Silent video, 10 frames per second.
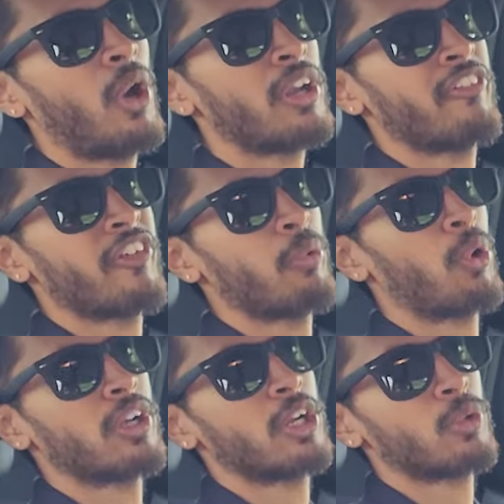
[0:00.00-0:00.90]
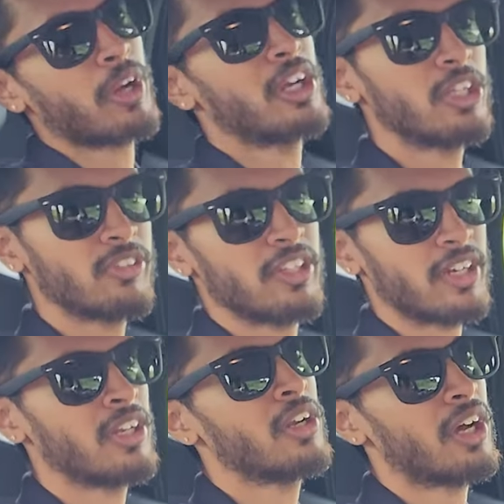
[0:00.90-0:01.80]
or if I want it to continuously
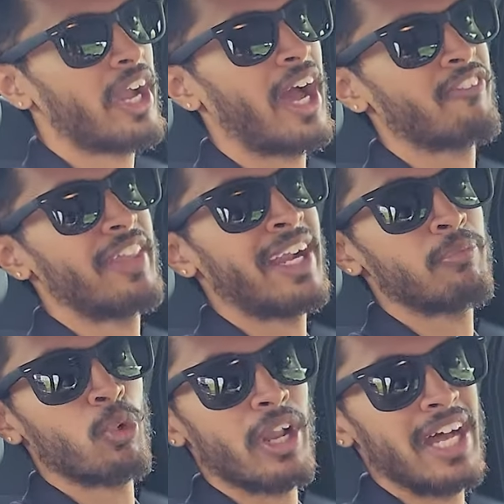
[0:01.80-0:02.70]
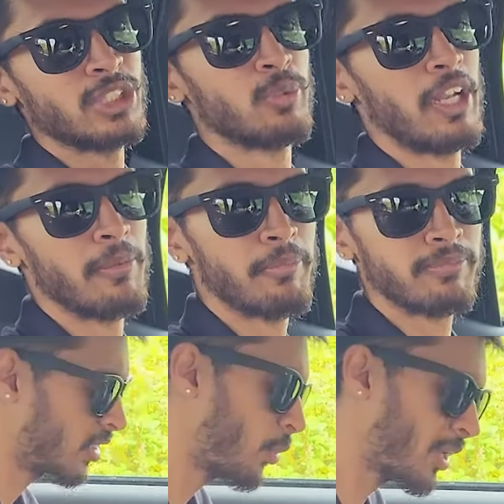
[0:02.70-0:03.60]
run, I have that mode as well.
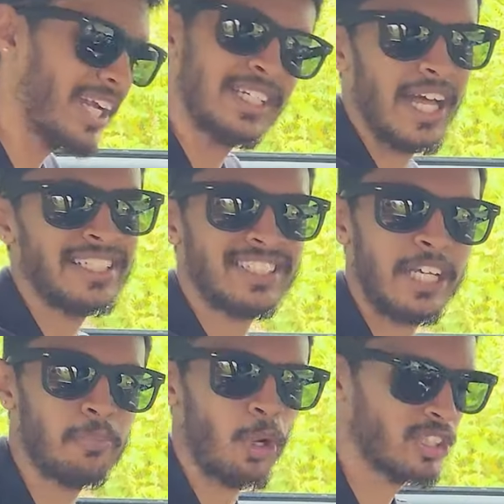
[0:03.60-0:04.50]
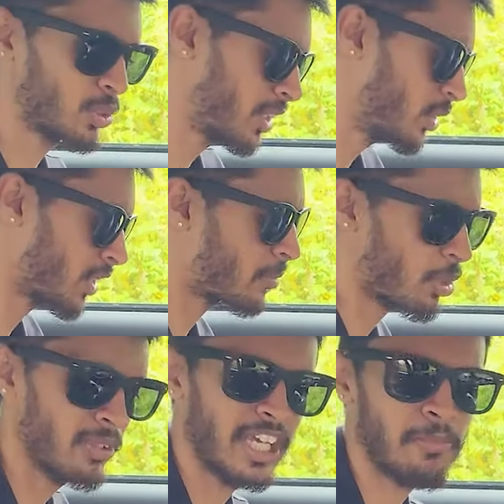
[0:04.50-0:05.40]
Now you get nice seat pockets over here. You can
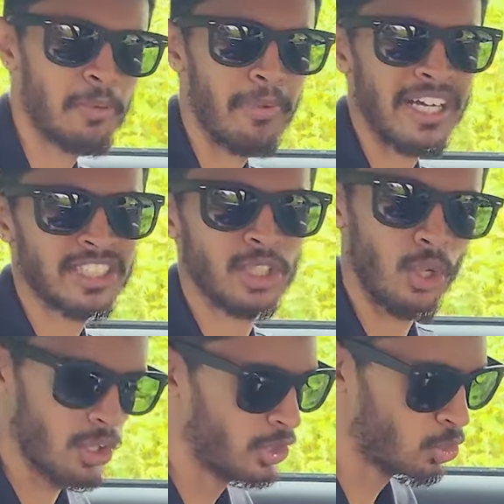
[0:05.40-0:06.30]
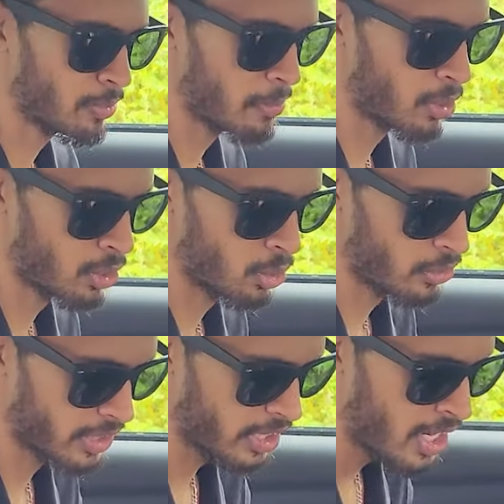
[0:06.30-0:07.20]
probably keep a magazine or a newspaper
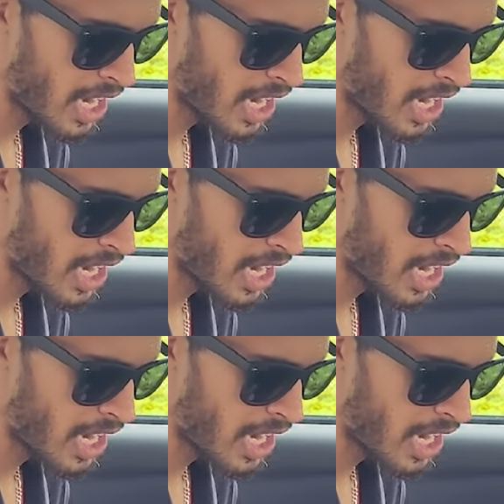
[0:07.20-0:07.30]
over there.